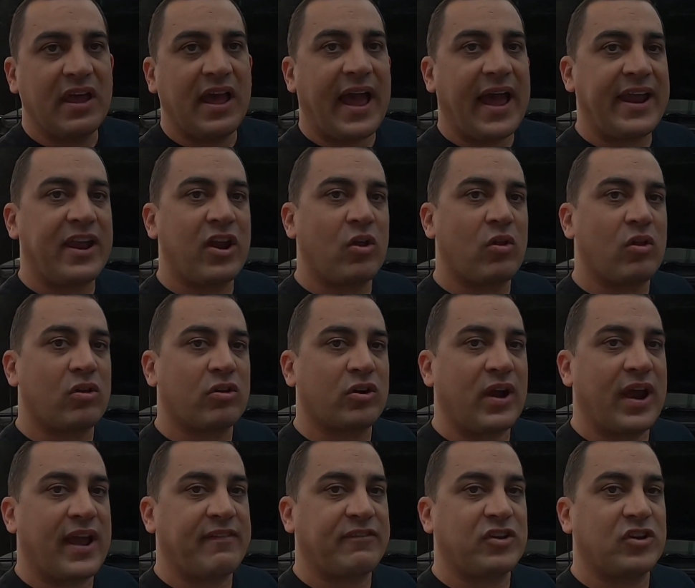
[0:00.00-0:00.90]
I no longer
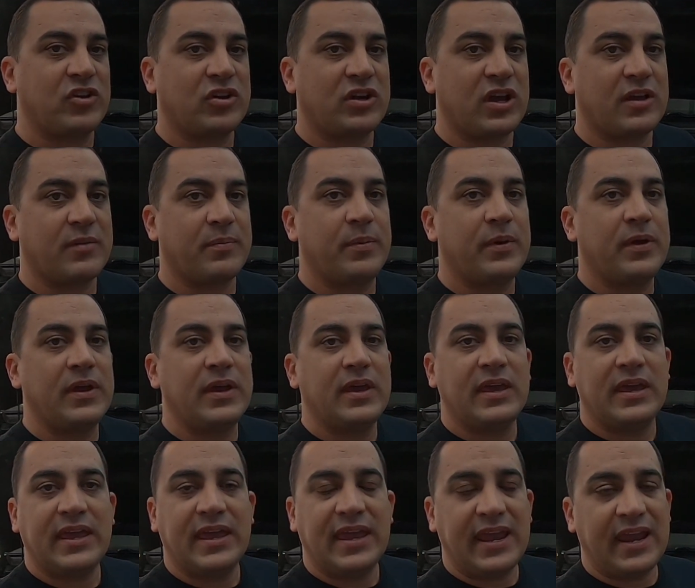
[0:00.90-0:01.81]
have to hook up
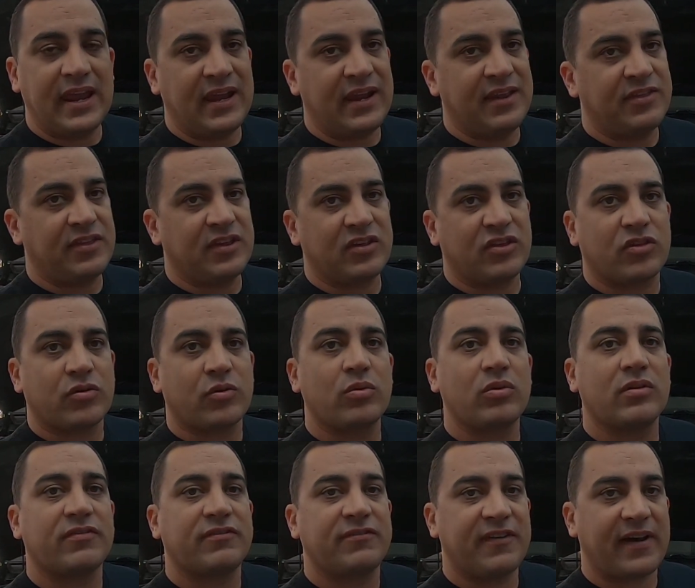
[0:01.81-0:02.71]
anything through
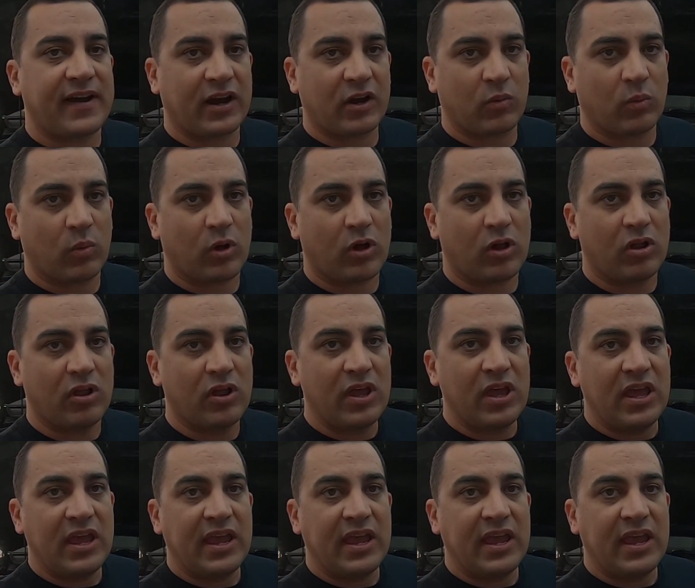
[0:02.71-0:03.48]
the firewall.